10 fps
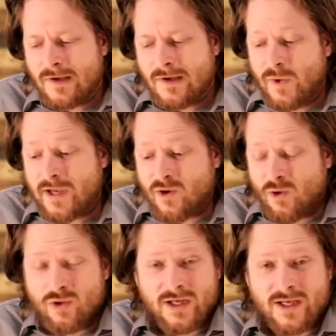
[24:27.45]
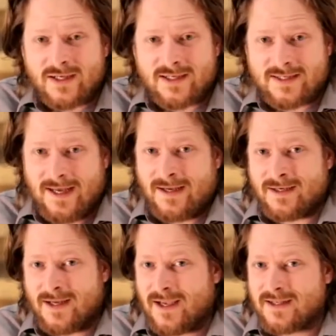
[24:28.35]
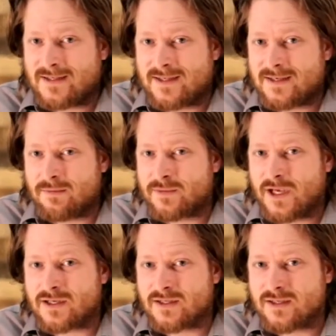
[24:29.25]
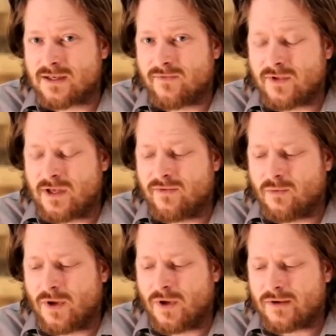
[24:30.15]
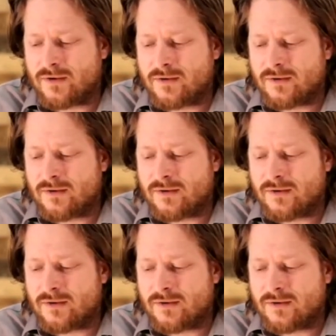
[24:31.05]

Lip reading: We can only stand against the temptations of the evil one